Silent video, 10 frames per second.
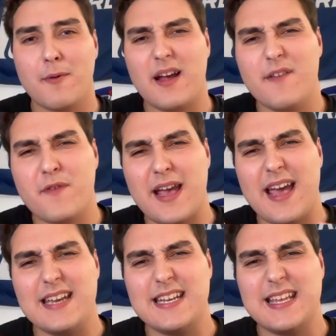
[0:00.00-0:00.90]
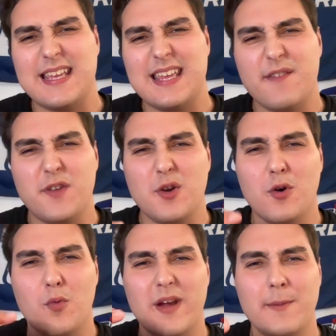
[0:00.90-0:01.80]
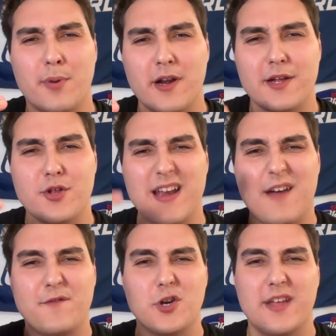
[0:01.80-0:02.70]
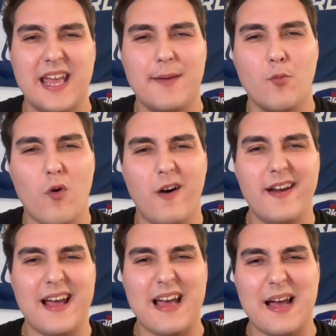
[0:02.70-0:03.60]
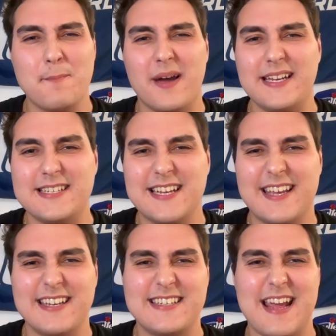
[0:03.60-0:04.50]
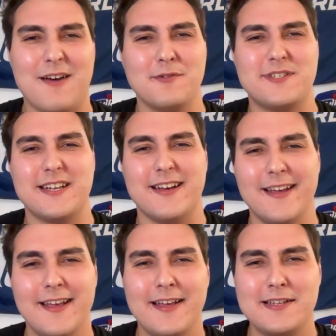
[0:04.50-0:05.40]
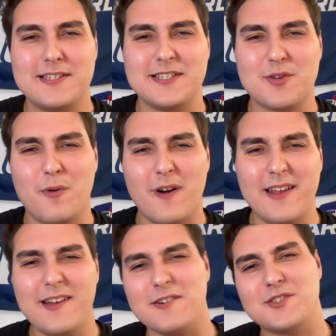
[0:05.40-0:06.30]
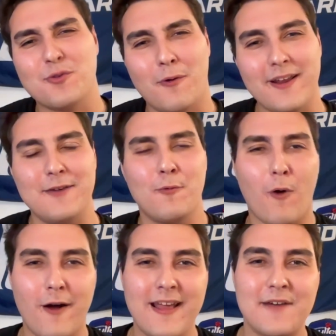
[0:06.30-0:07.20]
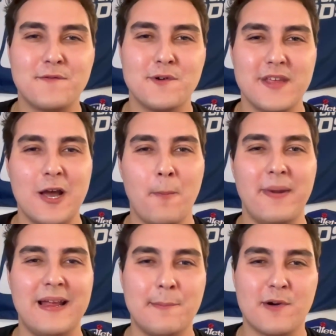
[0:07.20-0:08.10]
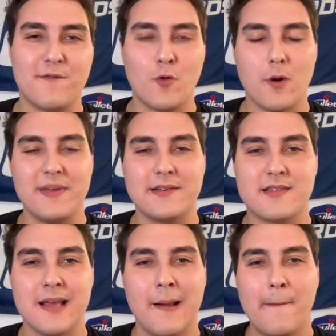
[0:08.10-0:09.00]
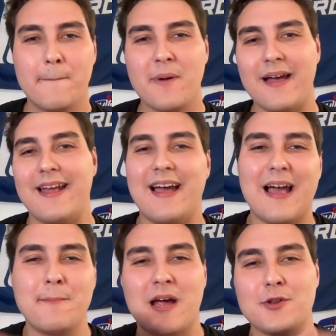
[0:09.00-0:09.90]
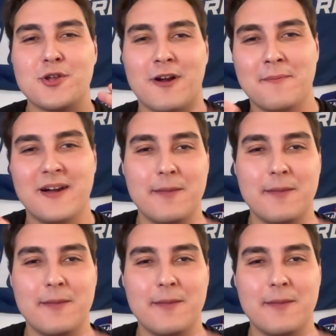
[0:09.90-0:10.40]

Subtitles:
If I had to give you a win prediction after game 1, I might tick it down to 20 or 21 after the opening performance. But I'm not sure I'm going to